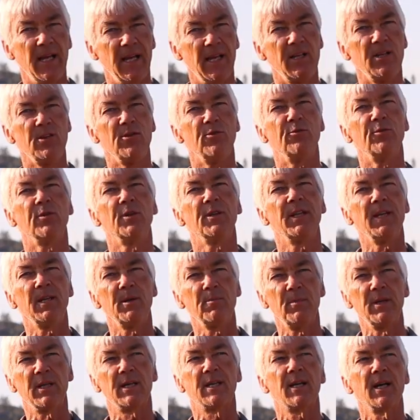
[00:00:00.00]
and you will
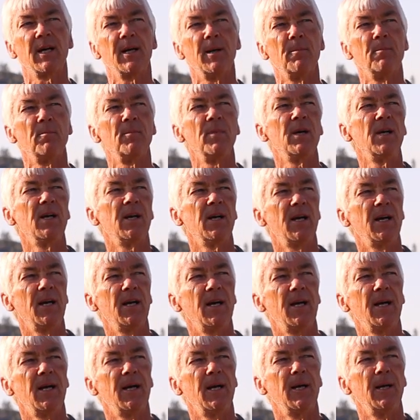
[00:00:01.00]
then become
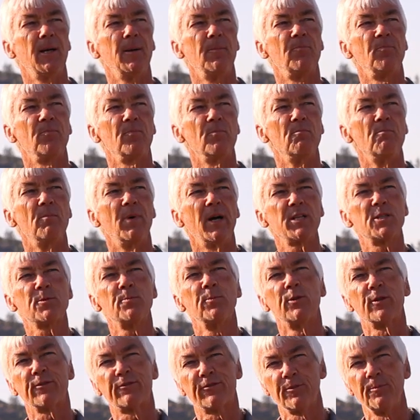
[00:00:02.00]
much
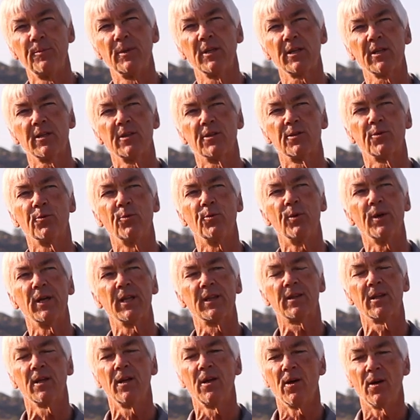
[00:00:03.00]
more familiar with
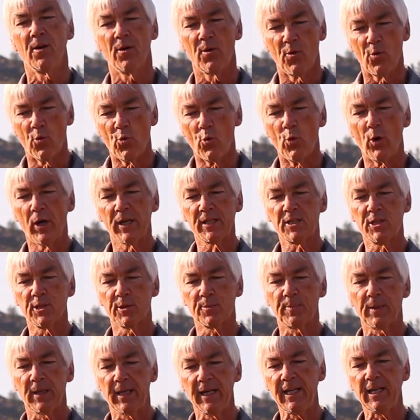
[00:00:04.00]
what you're
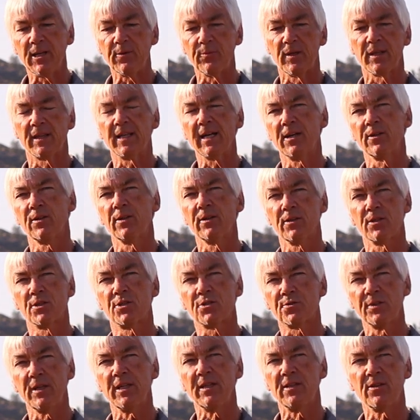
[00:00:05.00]
playing with out on the
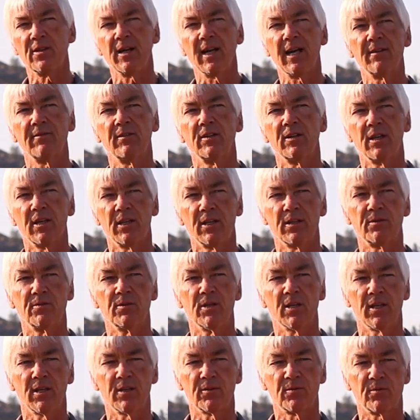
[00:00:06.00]
street. You have a
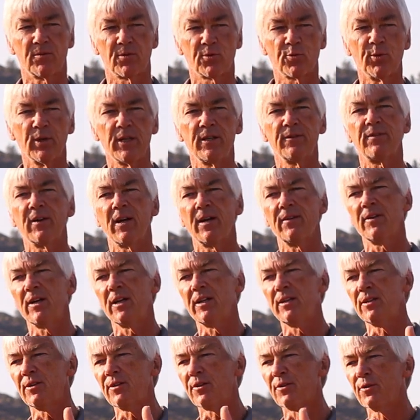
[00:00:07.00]

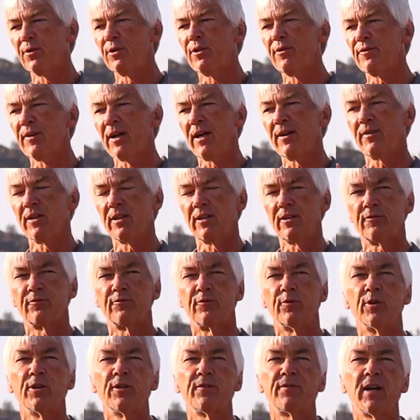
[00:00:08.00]
2,500, 3,500,
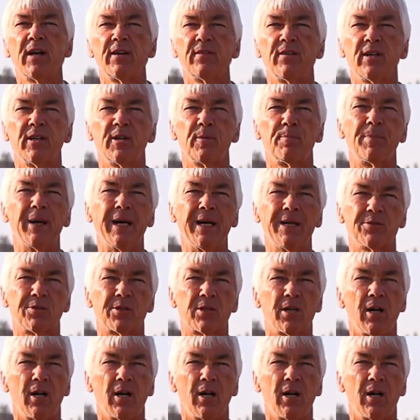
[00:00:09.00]
4,500 pound